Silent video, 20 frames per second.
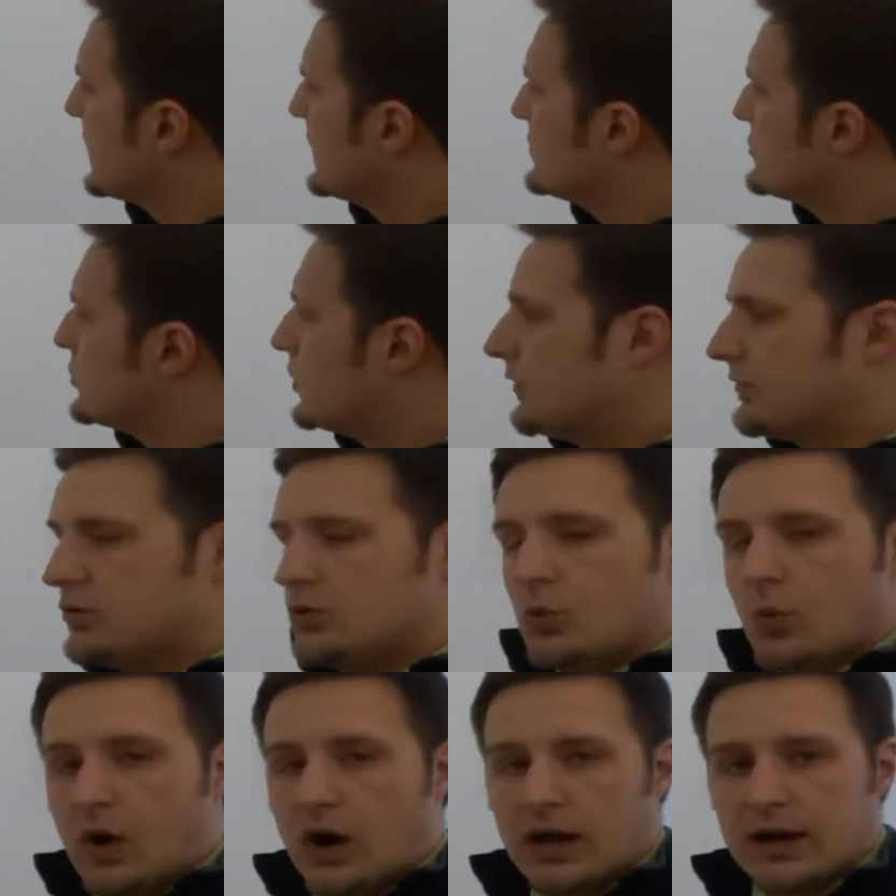So if
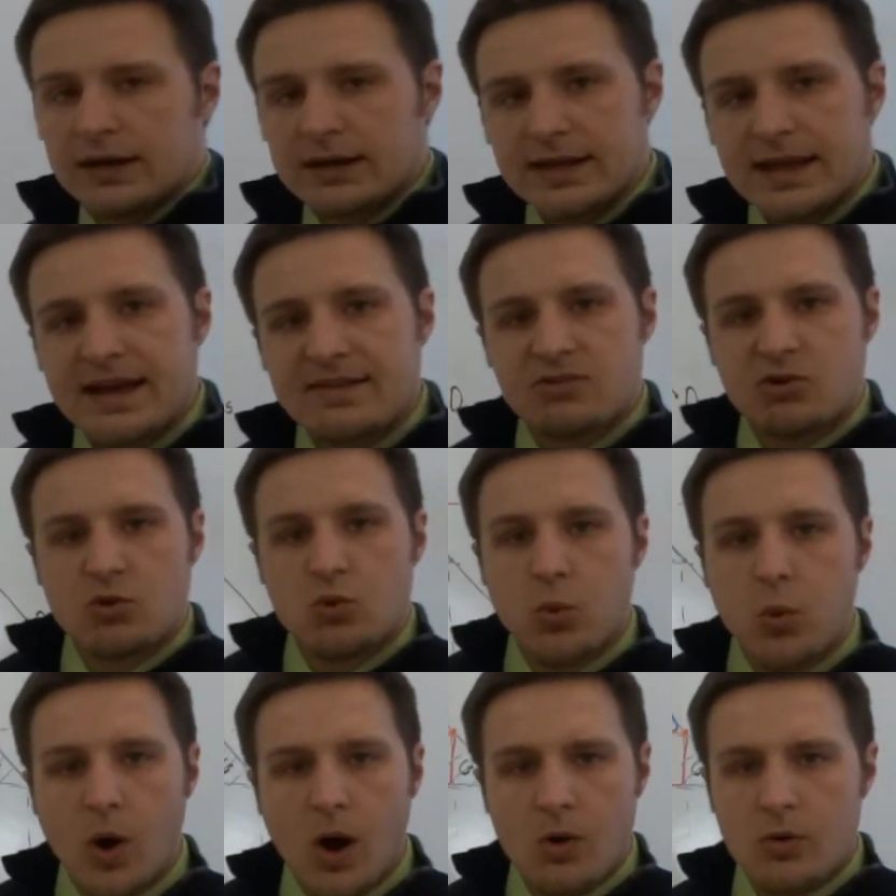you wanted to have a
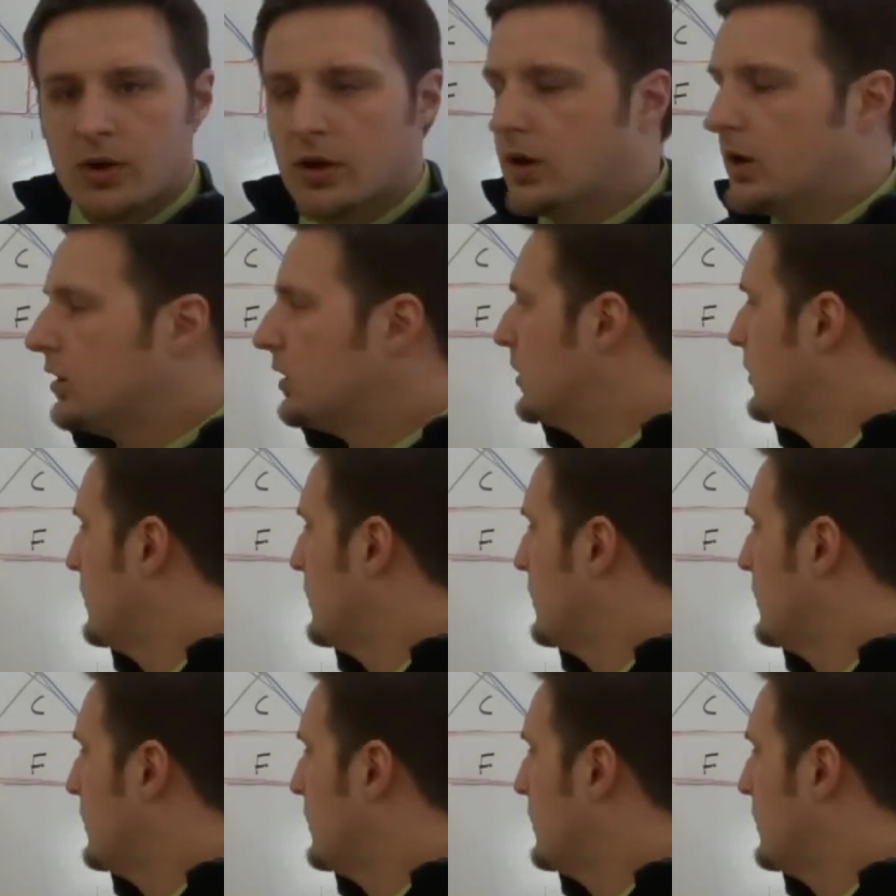quota